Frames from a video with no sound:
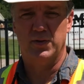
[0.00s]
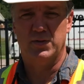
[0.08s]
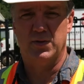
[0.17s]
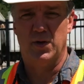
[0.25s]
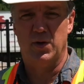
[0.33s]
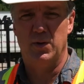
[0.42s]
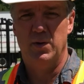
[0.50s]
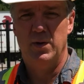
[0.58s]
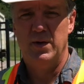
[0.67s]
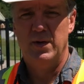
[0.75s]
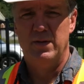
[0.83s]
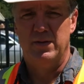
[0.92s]
And so
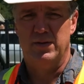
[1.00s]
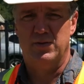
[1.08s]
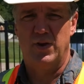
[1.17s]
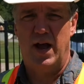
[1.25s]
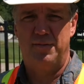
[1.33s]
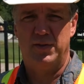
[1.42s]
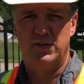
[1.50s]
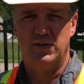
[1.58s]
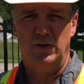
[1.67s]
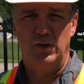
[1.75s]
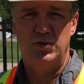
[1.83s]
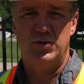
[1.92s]
the traffic
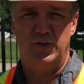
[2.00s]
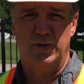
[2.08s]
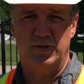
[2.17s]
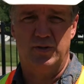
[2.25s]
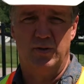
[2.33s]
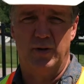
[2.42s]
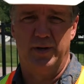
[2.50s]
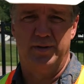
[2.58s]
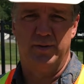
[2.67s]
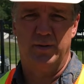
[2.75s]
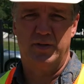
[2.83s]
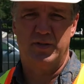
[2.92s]
solution is going
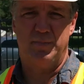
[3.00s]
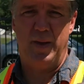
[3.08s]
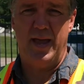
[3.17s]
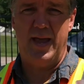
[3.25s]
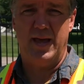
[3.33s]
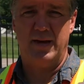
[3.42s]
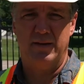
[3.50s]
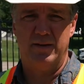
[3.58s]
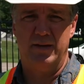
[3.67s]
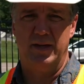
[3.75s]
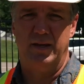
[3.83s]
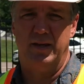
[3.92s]
to expand
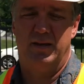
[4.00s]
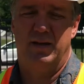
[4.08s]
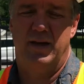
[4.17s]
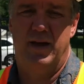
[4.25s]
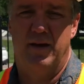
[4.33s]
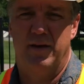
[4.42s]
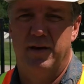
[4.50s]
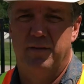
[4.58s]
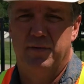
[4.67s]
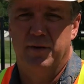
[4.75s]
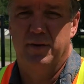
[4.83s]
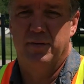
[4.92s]
the area of
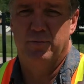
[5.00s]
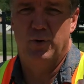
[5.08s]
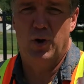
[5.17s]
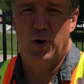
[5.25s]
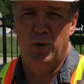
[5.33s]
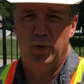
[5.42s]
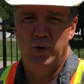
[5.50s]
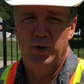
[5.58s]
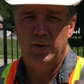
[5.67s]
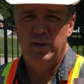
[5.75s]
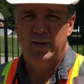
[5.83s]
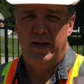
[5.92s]
the road
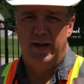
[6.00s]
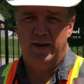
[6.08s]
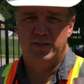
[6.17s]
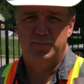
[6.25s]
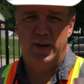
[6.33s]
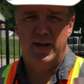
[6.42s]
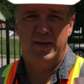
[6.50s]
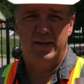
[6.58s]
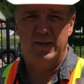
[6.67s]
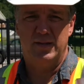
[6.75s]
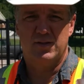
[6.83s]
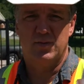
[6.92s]
and expand it
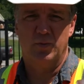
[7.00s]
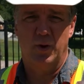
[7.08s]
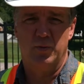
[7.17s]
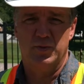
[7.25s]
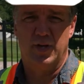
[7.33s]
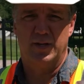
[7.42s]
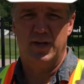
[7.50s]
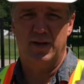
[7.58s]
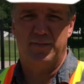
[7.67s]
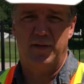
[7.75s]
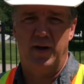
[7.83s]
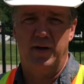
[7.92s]
into what was
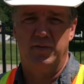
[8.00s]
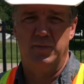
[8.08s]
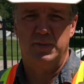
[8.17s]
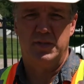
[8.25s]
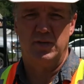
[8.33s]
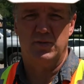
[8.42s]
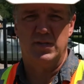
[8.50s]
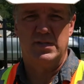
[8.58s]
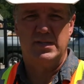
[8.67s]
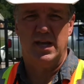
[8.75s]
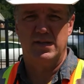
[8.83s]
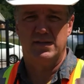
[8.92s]
identified as a potentially
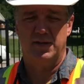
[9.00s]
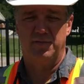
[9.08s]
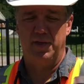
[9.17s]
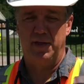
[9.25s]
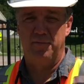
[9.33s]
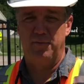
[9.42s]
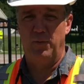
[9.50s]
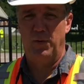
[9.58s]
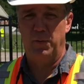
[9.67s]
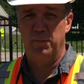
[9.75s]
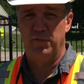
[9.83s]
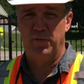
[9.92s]
sensitive
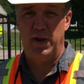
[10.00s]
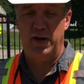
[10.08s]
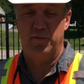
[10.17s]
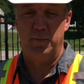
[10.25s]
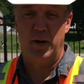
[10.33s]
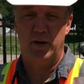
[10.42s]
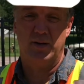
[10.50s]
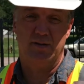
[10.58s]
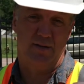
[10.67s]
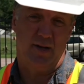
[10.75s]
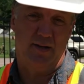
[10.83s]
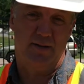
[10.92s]
landform for Native American
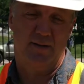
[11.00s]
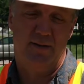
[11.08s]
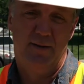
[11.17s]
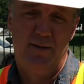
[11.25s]
sites.